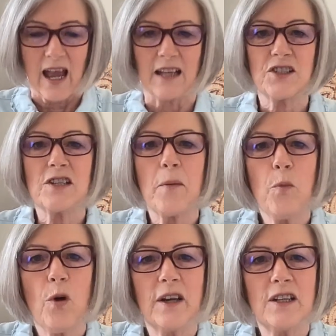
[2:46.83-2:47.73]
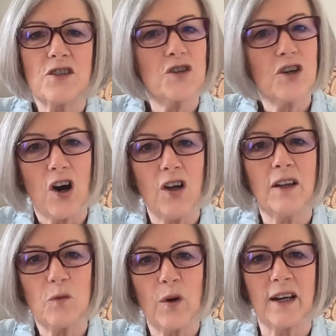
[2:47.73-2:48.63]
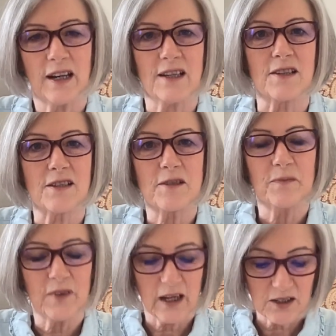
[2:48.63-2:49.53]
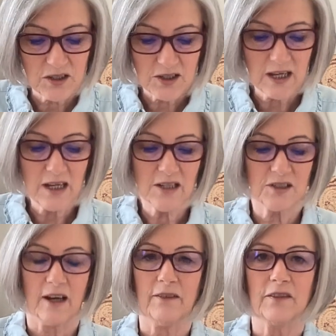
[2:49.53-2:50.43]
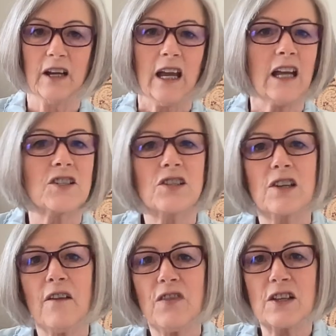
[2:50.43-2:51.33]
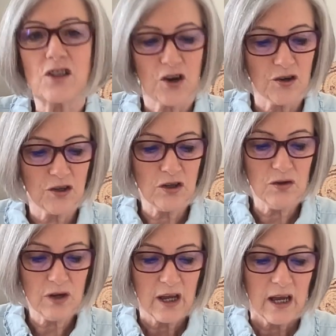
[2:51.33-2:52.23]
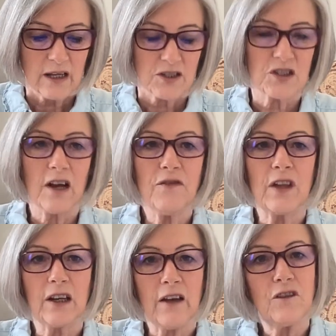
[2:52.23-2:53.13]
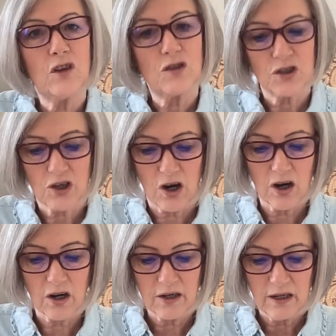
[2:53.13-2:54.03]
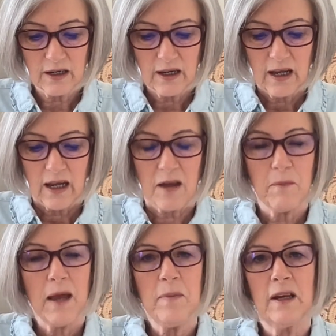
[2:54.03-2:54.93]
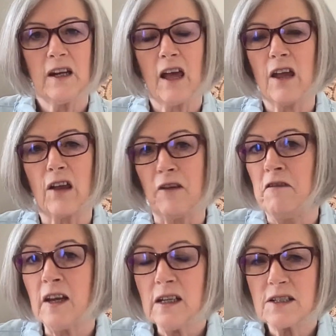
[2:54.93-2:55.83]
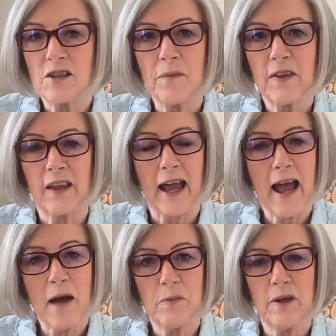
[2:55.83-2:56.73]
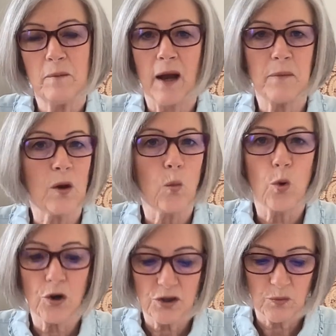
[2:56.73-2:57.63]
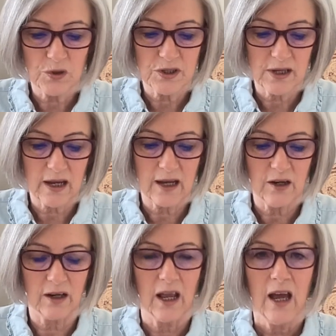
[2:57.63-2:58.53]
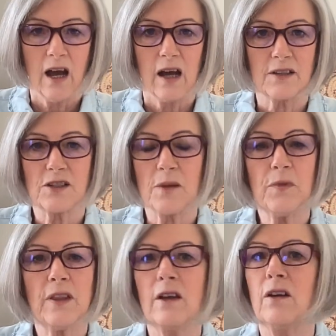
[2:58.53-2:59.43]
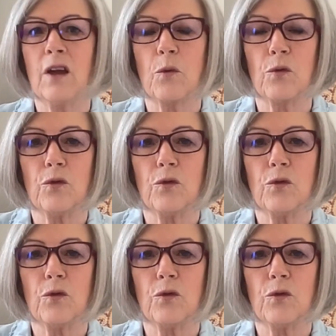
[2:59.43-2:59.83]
And step one is to call it what it is. It's stinky stuff. It's stuff that's hurt you, stuff that left you scarred, it may be an event, something that happened. It might be a word that was said, and something that